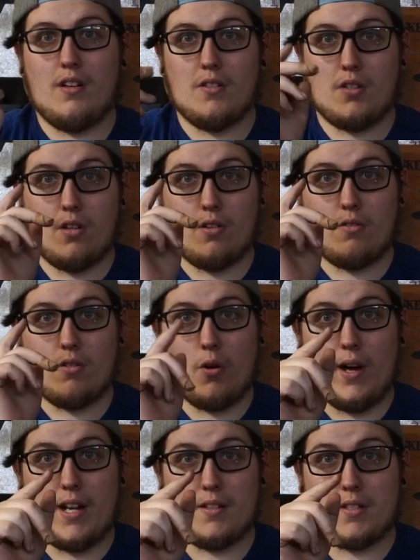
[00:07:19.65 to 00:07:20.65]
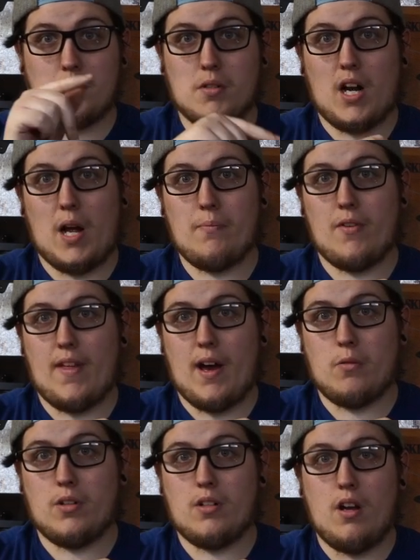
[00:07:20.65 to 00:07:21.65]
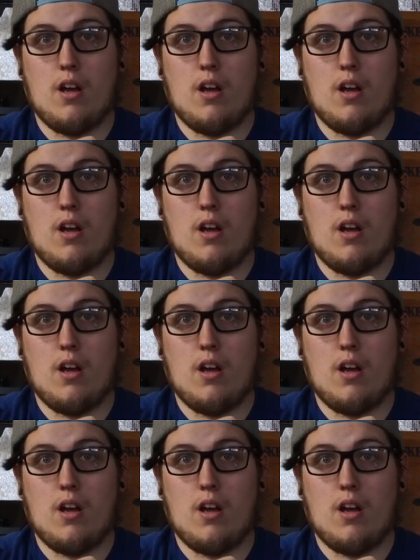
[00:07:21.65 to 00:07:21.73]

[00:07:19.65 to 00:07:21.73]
So go ahead and subscribe for that one.